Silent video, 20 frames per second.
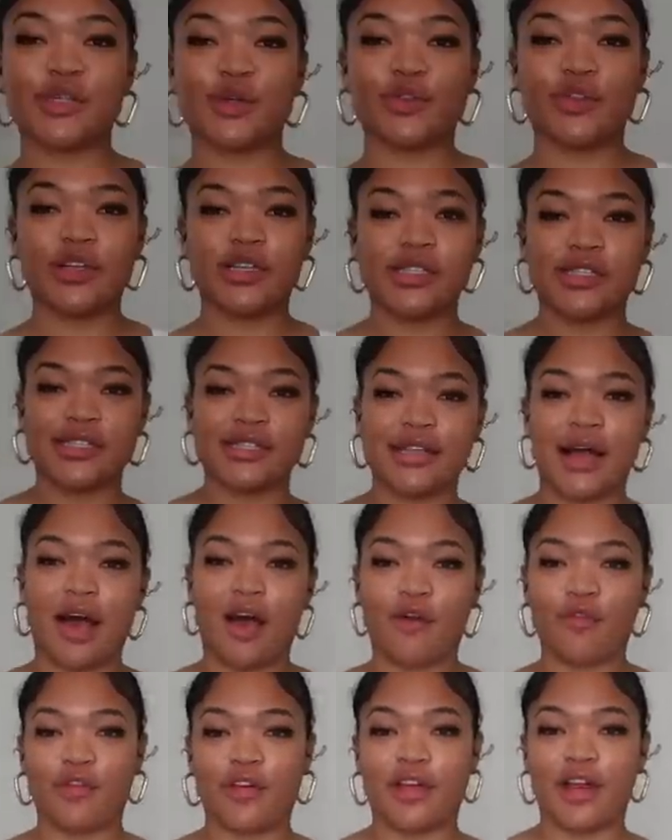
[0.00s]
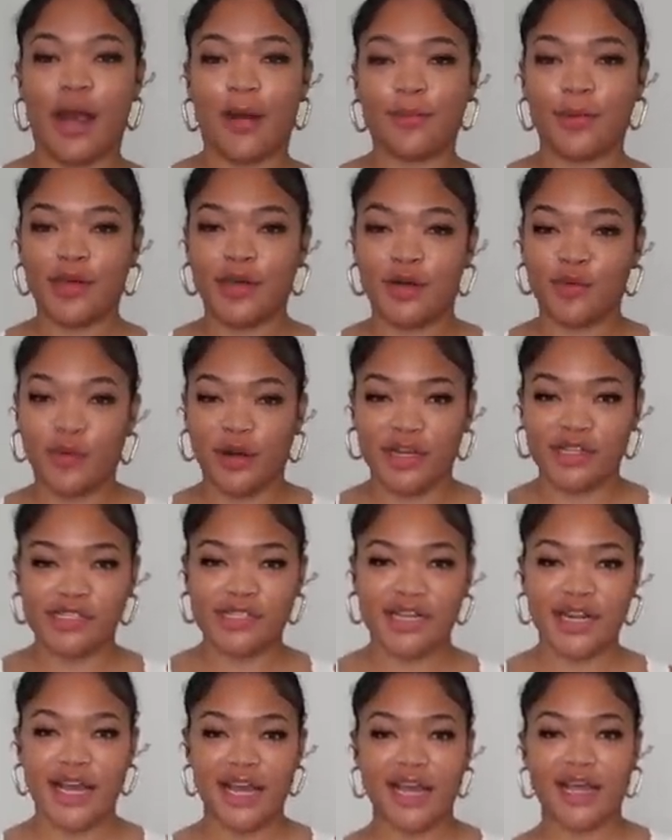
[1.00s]
So this is the outfit I'm gonna wear
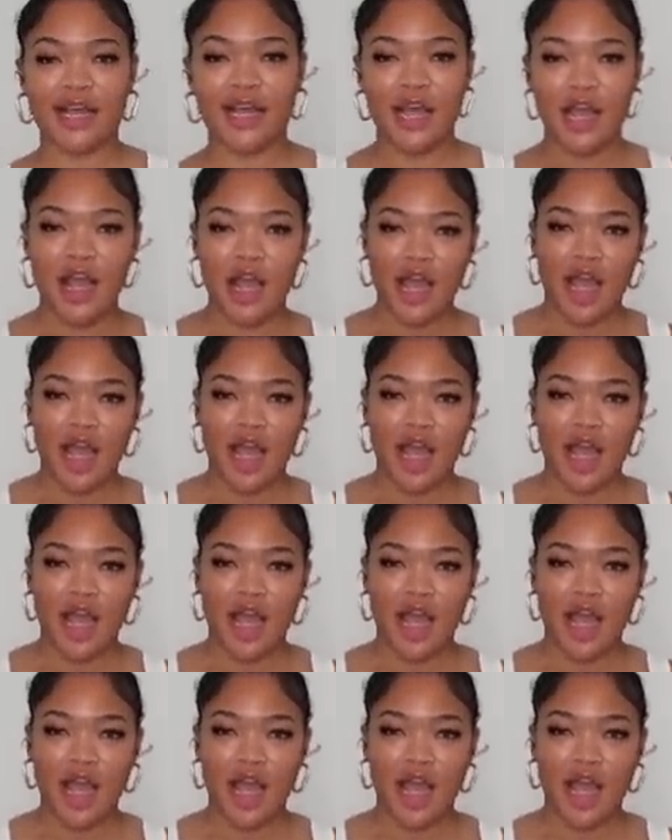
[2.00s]
today.